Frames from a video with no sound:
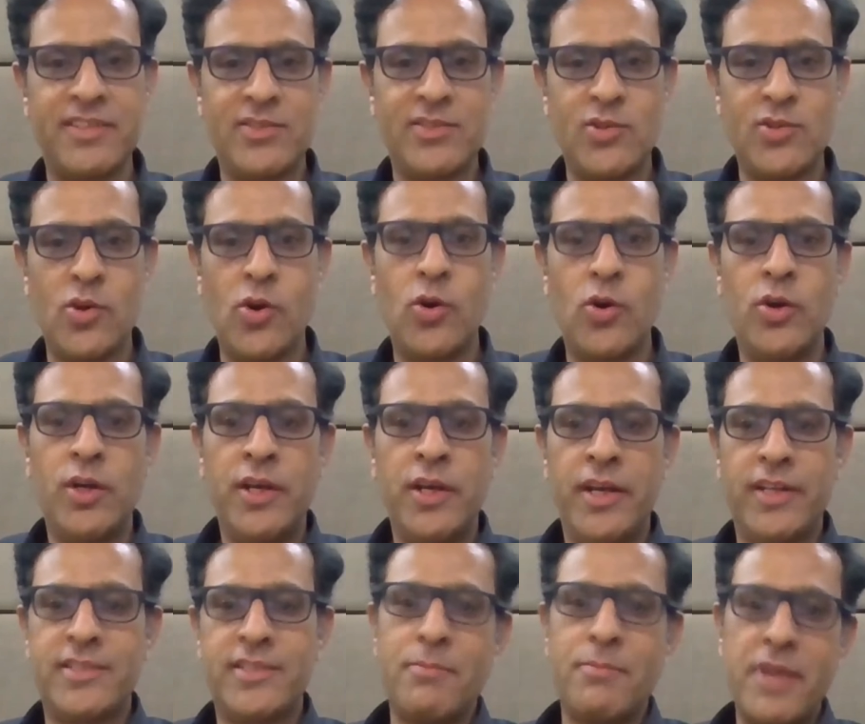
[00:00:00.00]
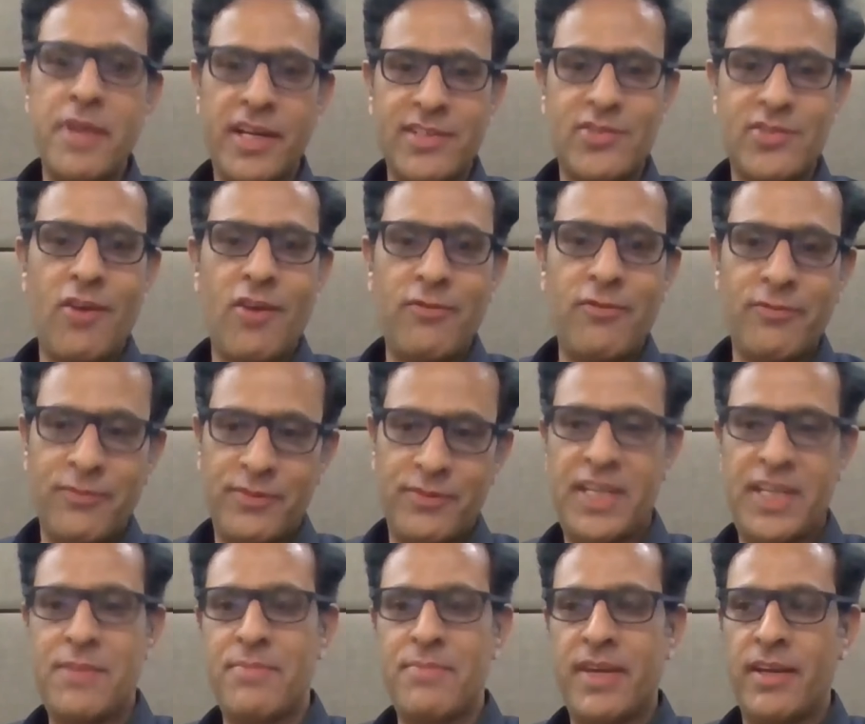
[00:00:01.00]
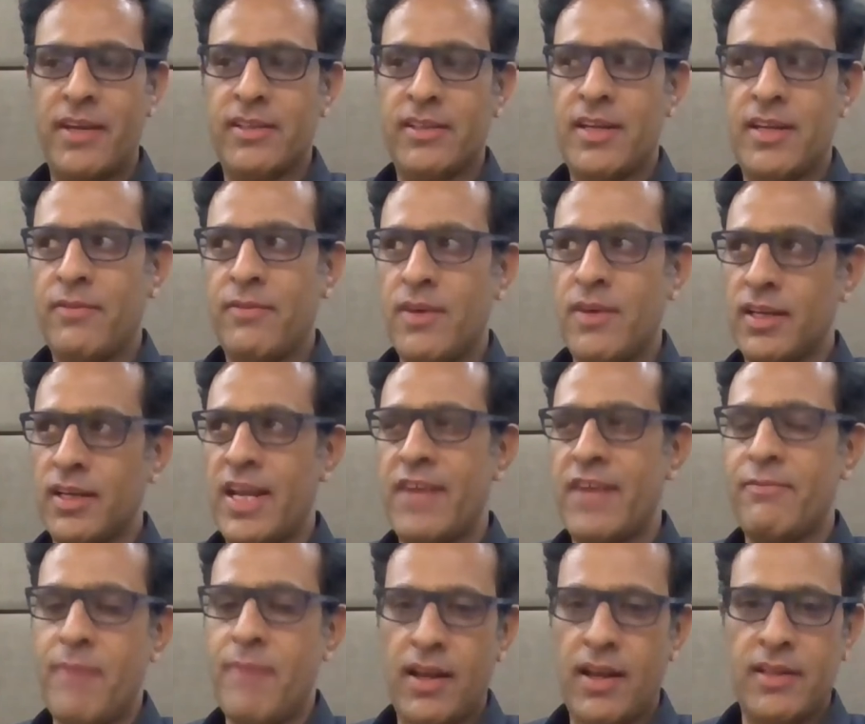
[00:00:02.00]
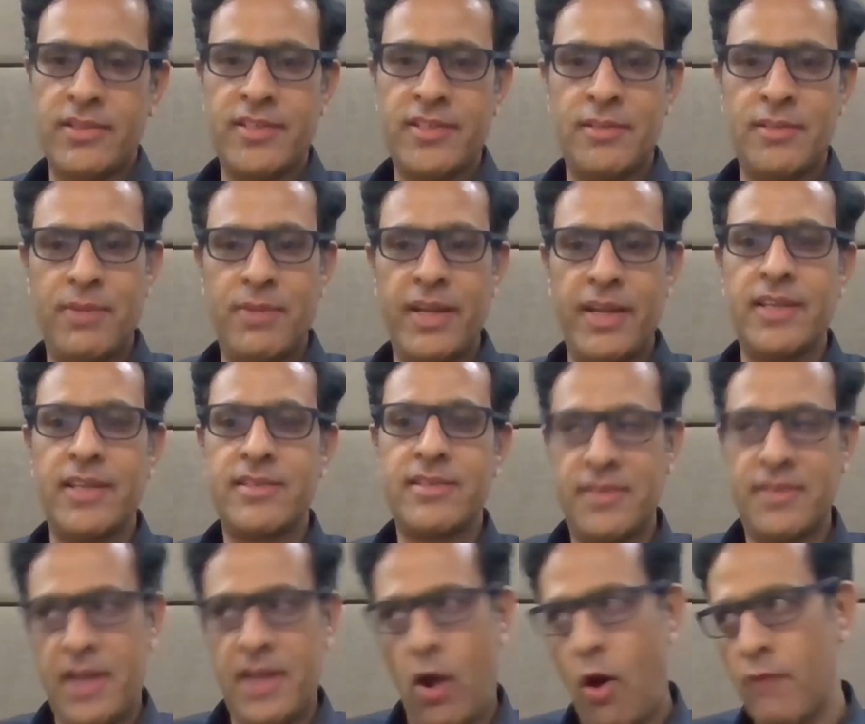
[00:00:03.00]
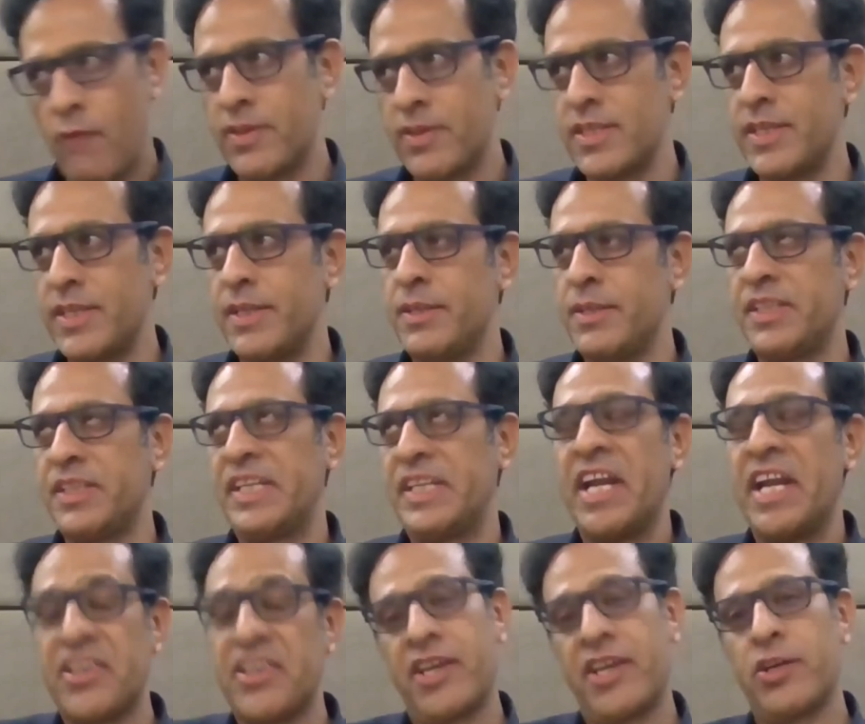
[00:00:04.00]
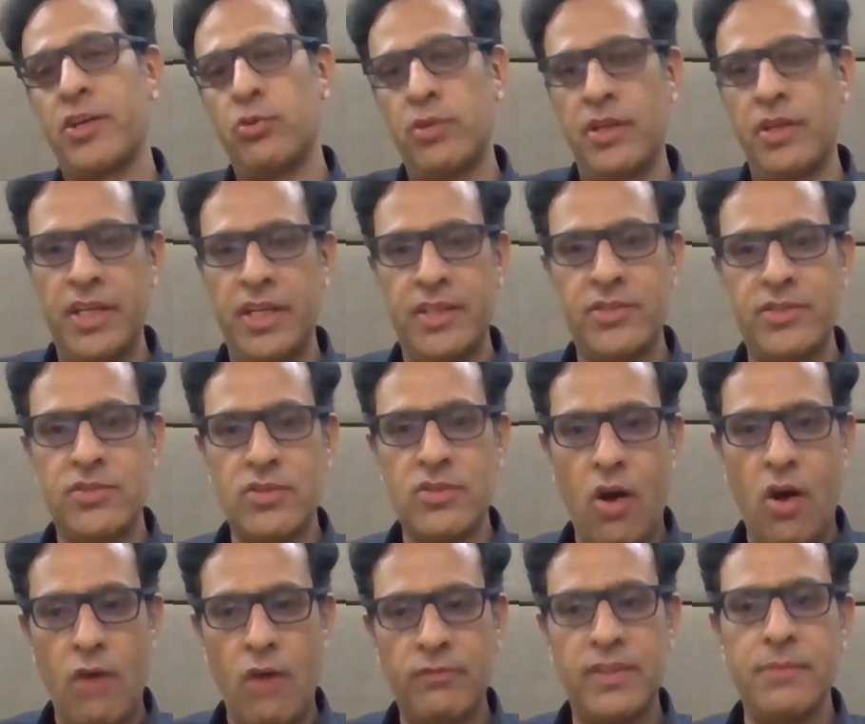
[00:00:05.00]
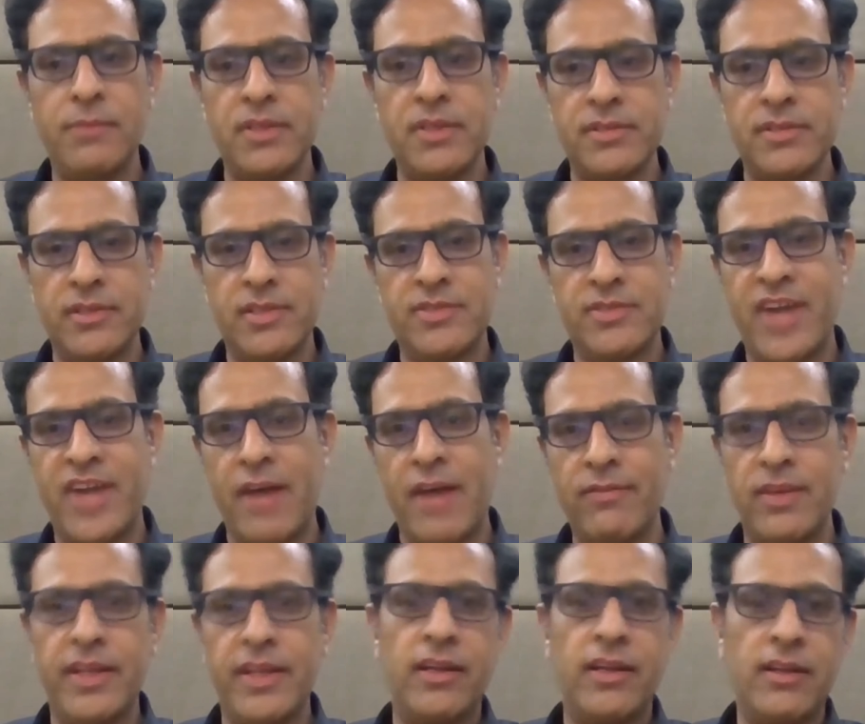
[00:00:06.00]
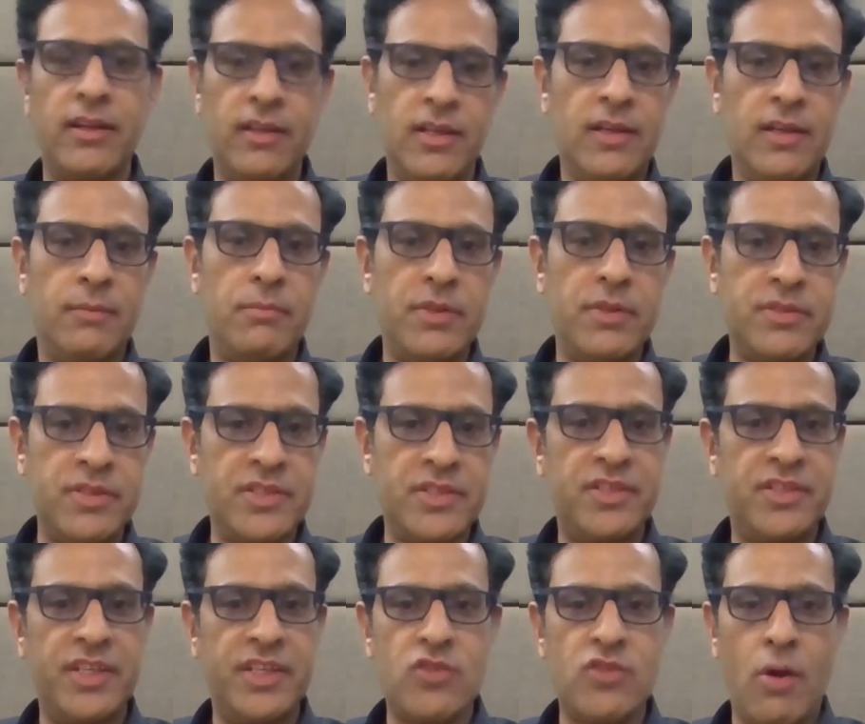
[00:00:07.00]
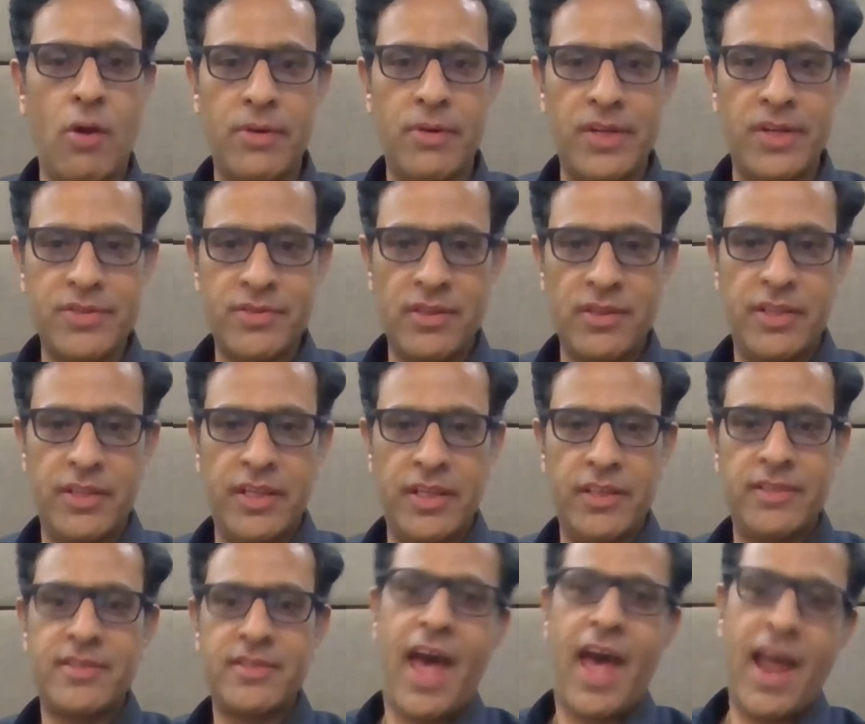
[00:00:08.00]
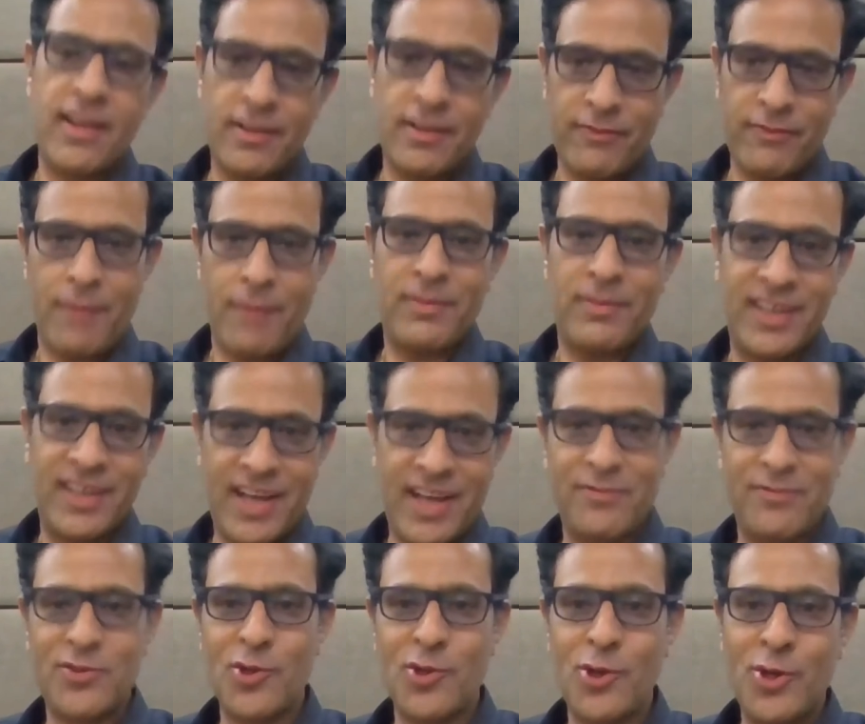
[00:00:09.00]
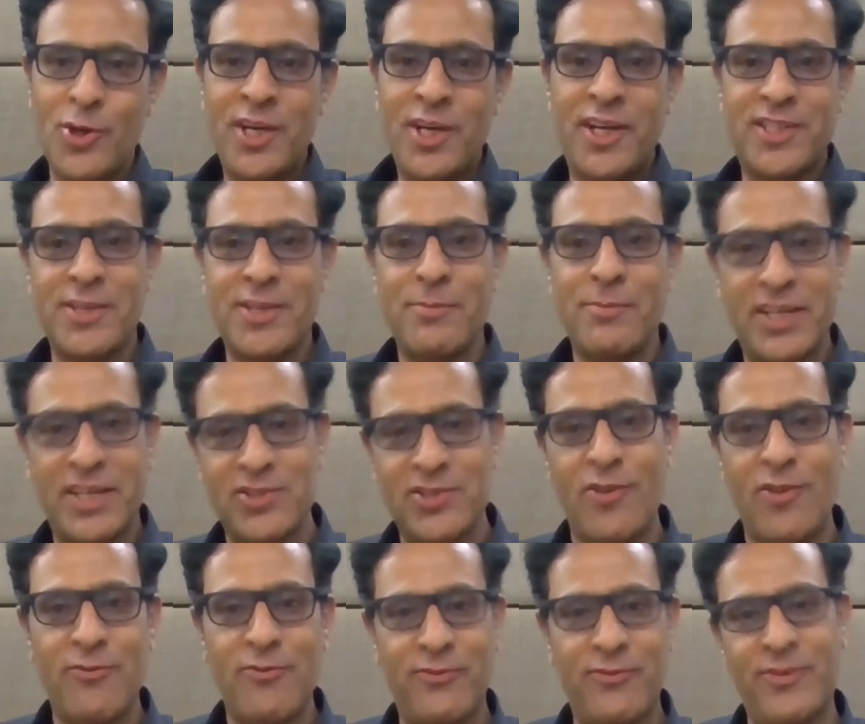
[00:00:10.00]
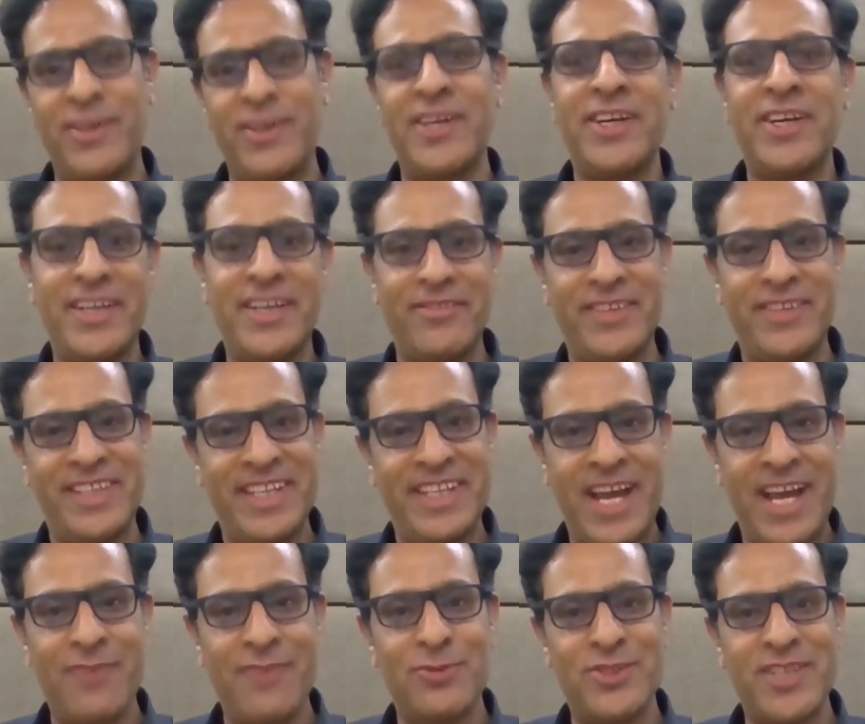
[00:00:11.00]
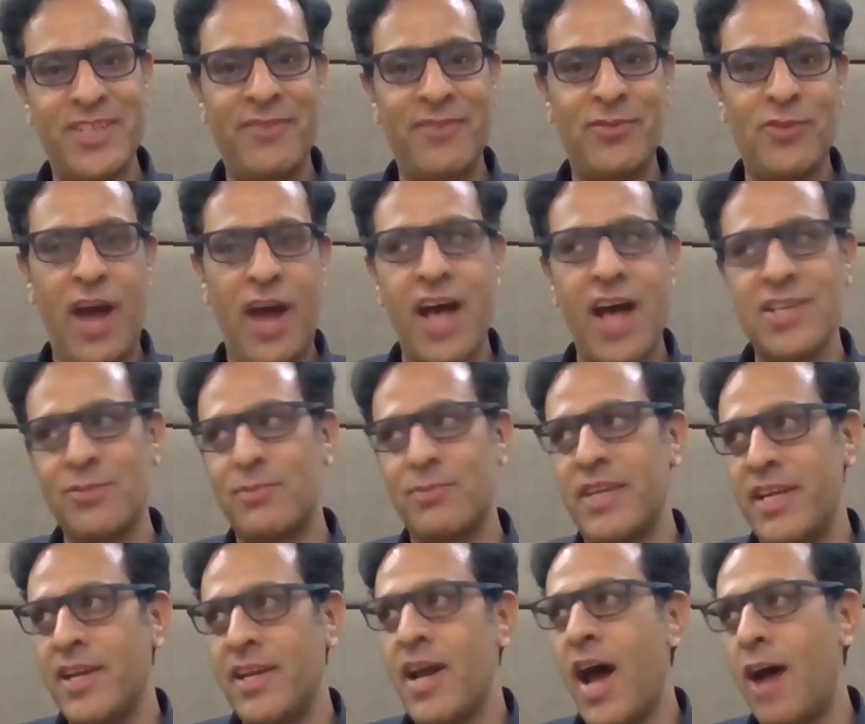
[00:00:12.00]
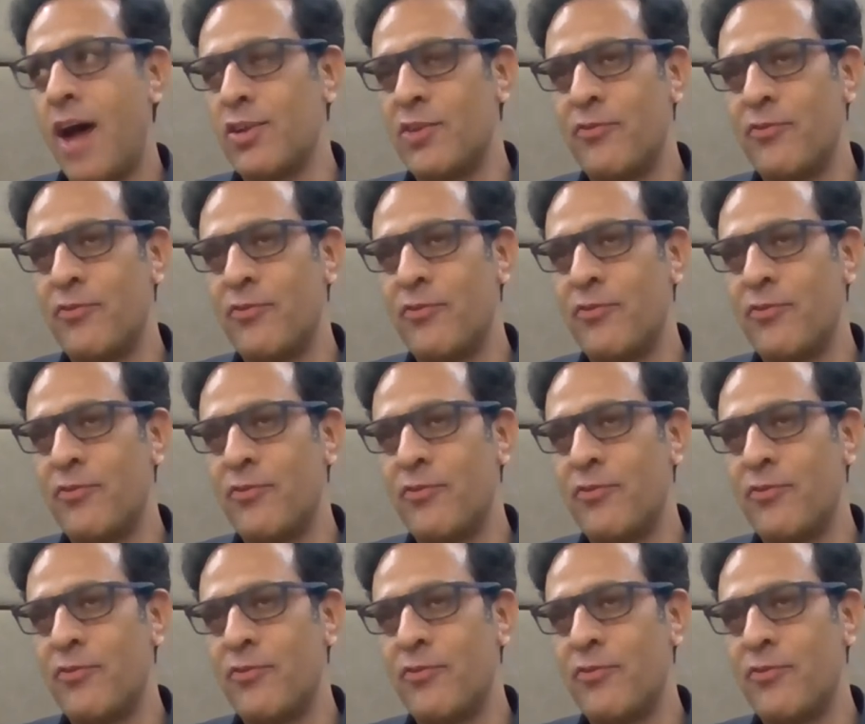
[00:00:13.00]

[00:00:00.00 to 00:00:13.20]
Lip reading: So it's a mix of keeping the work-life balance in place, obviously catering to the needs of the business, traveling, business needs, operational needs, and the family life. So it's a mix of everything, I would say, if you ask me how the